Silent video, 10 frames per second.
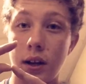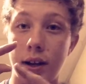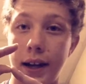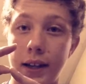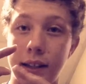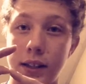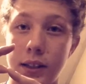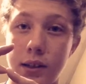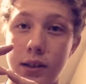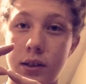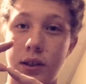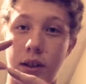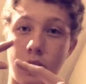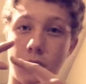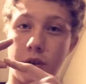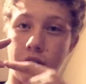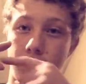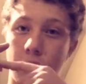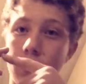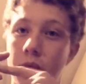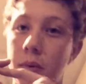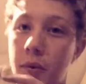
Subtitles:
That's how much is showing of my